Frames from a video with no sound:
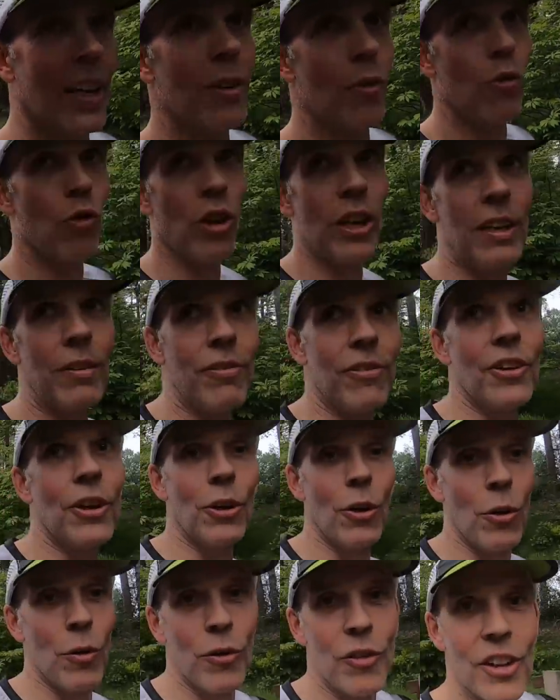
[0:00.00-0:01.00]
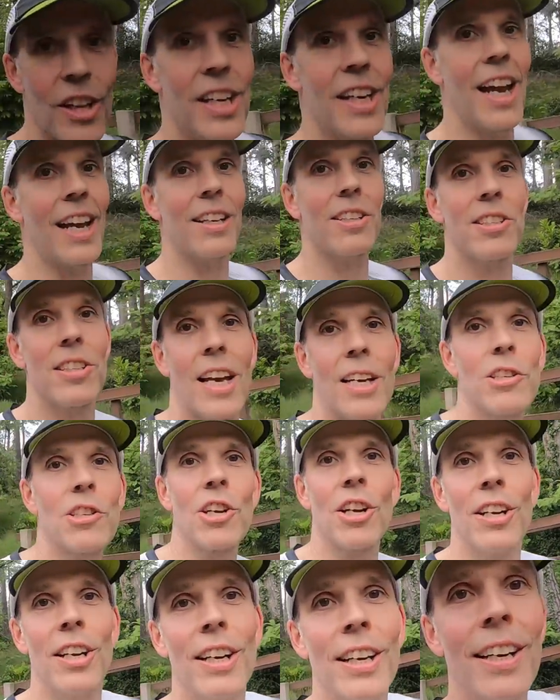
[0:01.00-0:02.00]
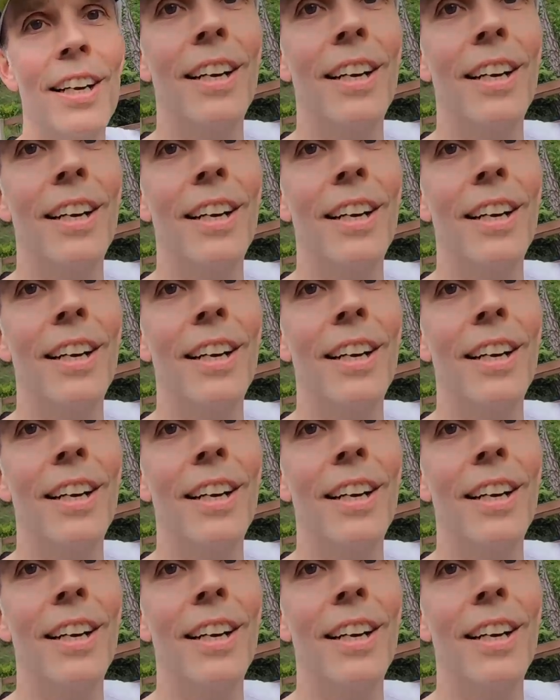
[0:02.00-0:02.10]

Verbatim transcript: and refuel for the next session.